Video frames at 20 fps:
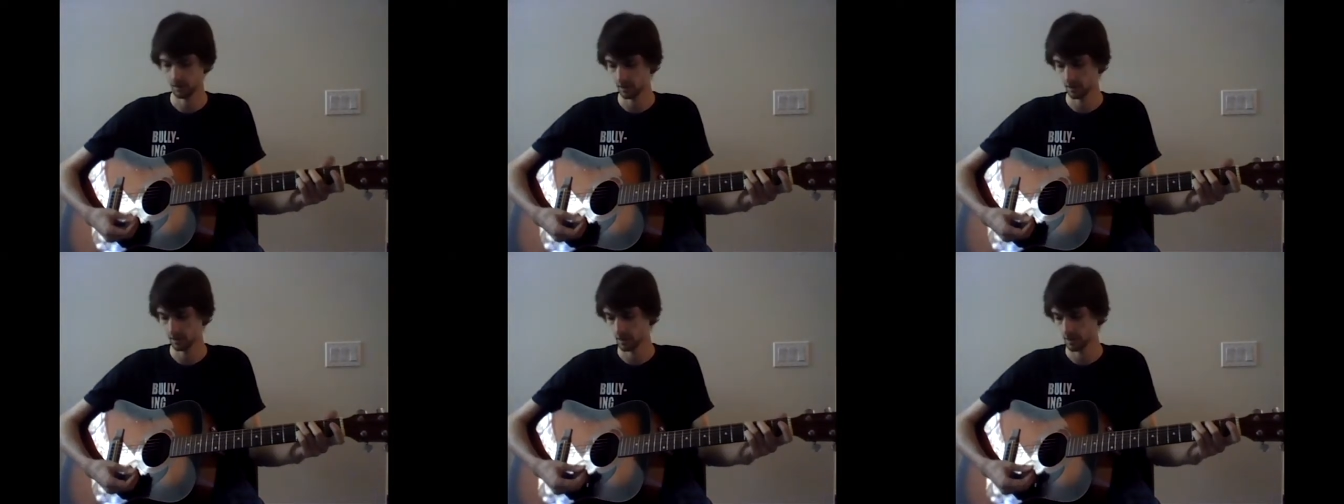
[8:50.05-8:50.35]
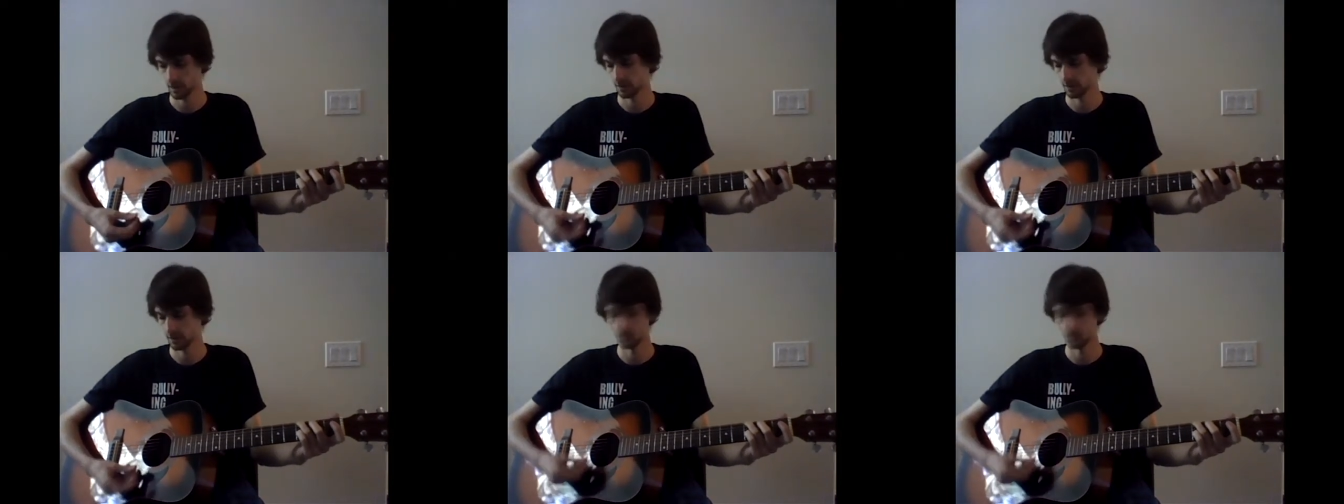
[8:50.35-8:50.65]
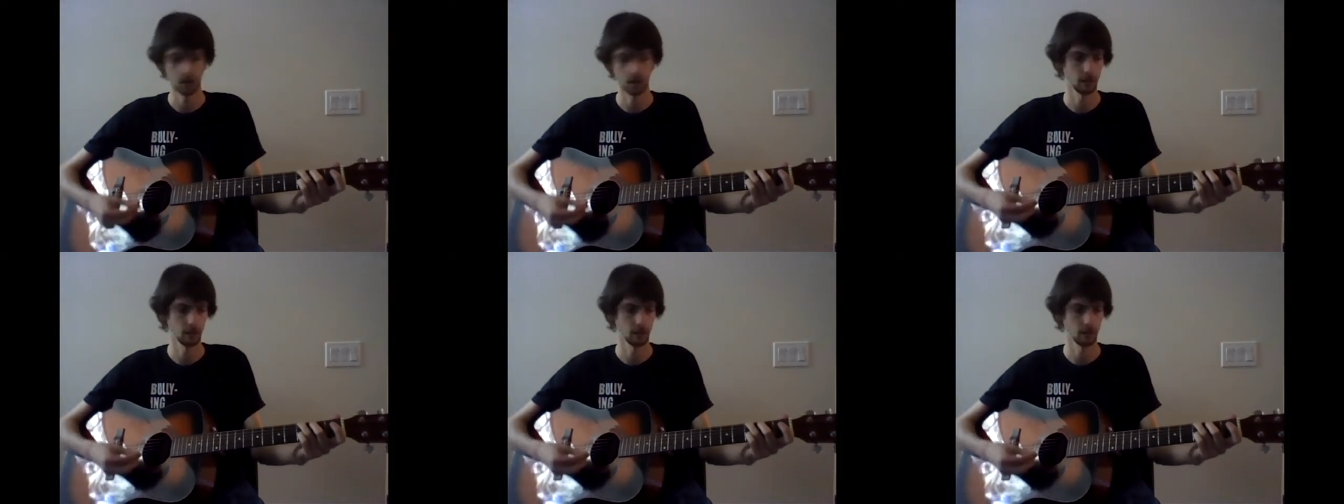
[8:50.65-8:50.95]
The one
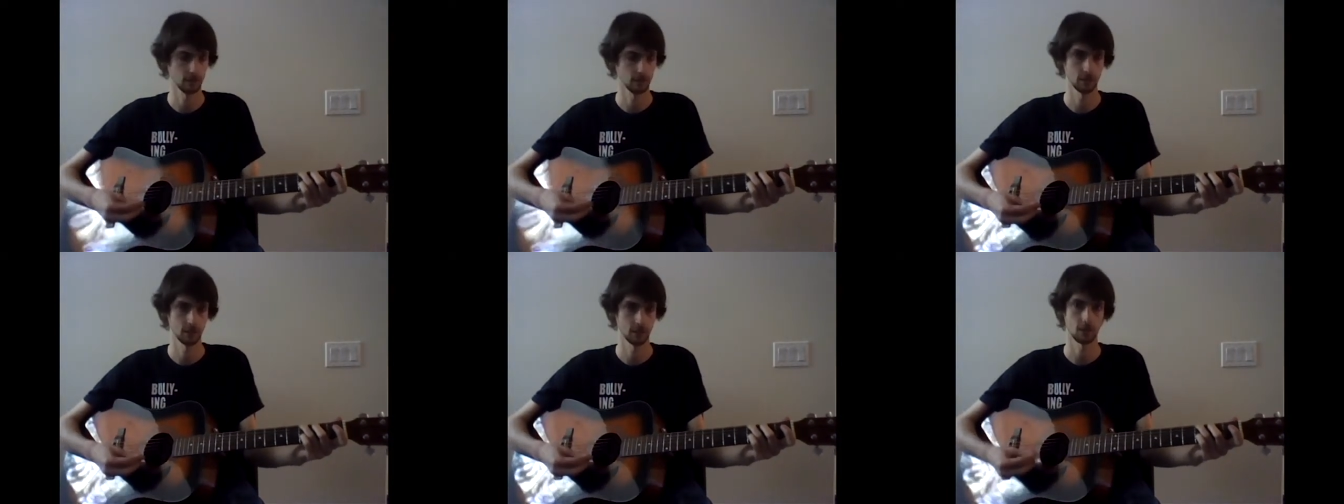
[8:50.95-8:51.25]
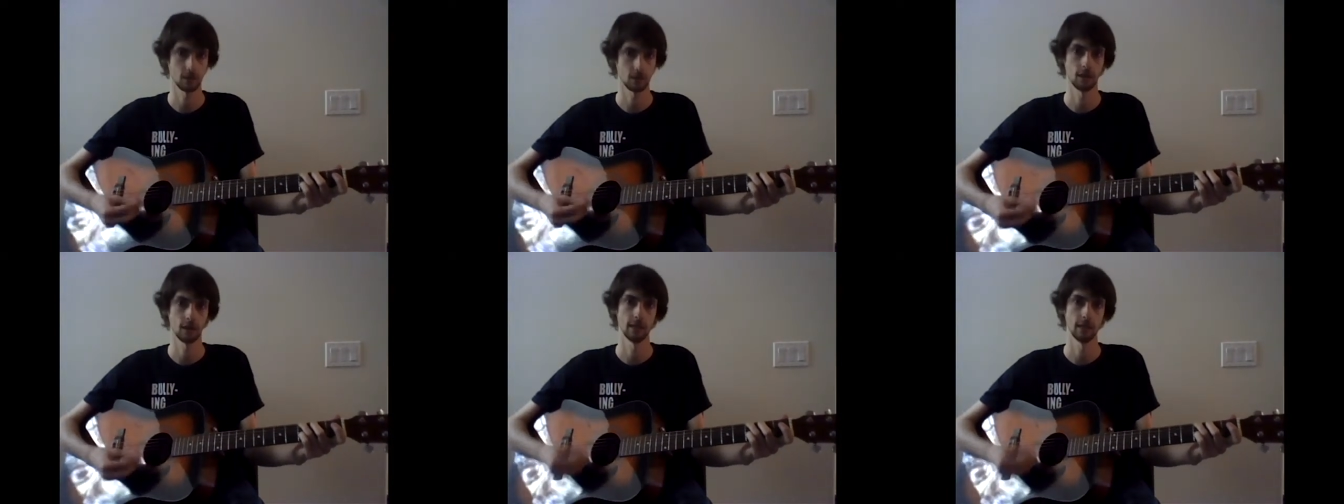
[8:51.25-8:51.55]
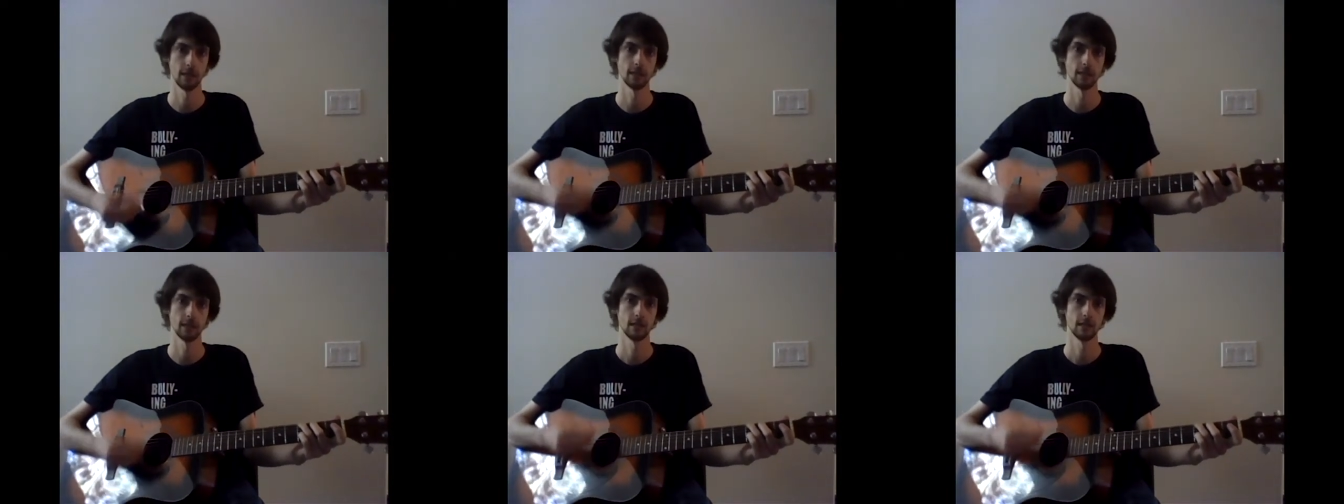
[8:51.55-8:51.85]
I like for this song
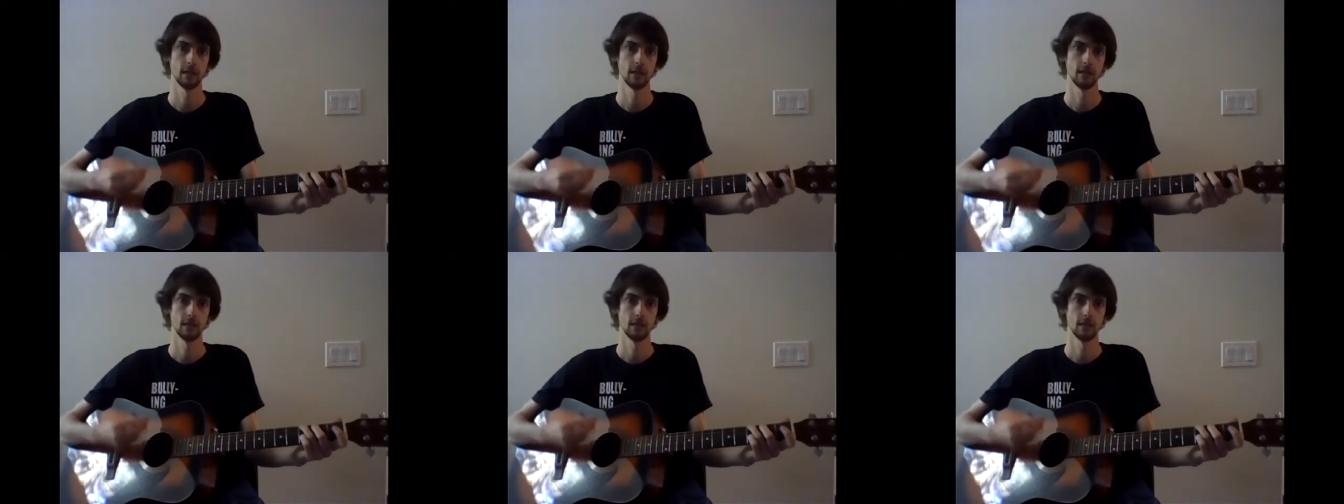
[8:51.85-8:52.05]
is